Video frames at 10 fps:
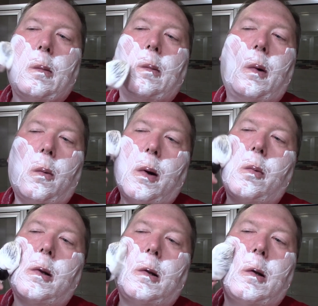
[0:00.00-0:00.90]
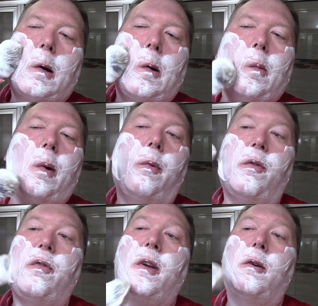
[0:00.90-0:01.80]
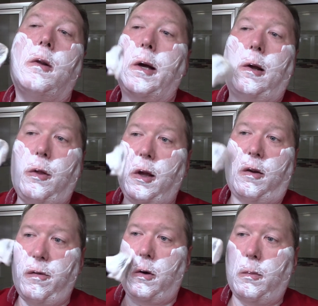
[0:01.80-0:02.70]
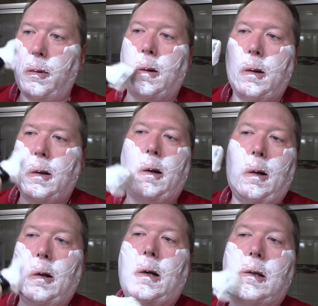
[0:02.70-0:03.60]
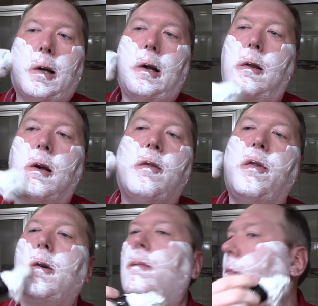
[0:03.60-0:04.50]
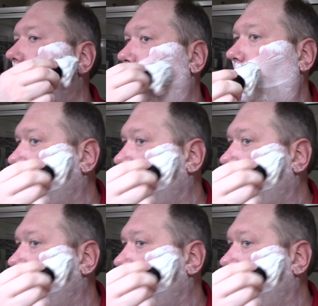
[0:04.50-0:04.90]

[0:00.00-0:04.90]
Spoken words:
Well, what would feel like thick foam. It looks like thick foam, but